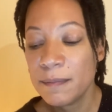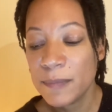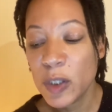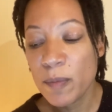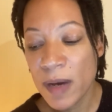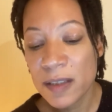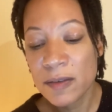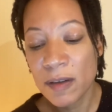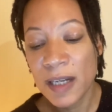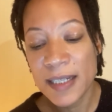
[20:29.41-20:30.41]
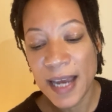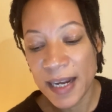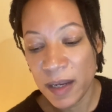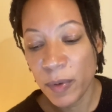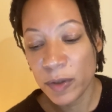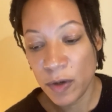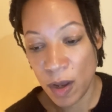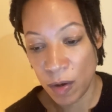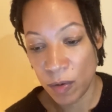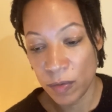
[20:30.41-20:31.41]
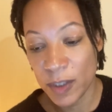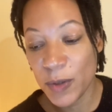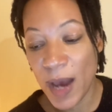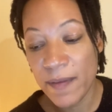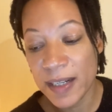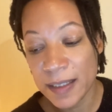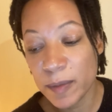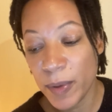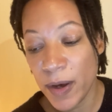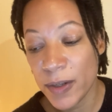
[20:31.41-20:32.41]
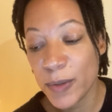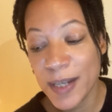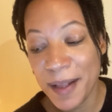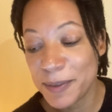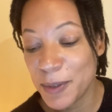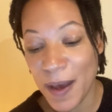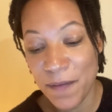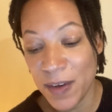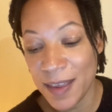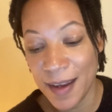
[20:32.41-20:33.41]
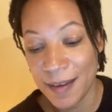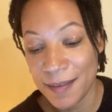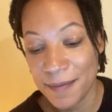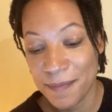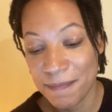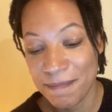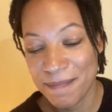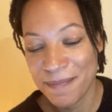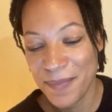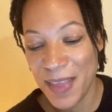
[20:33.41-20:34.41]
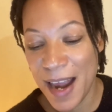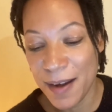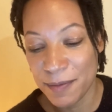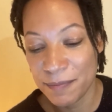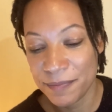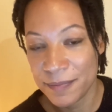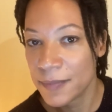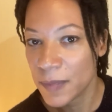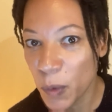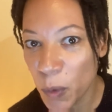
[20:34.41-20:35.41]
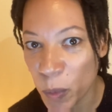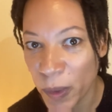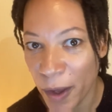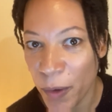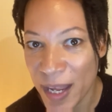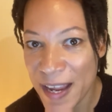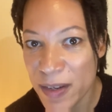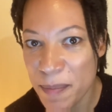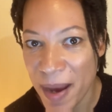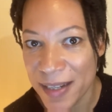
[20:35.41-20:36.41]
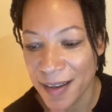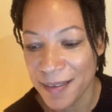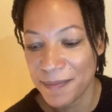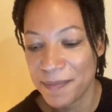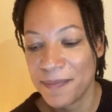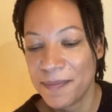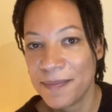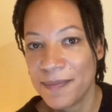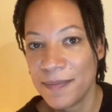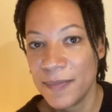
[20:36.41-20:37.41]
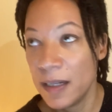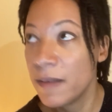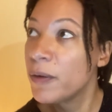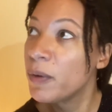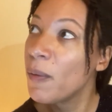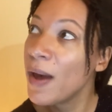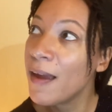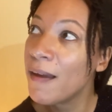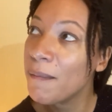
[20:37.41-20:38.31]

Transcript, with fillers: You must not let anyone know that you have a little bird who tells you everything. Then all will go even better. And he flew away.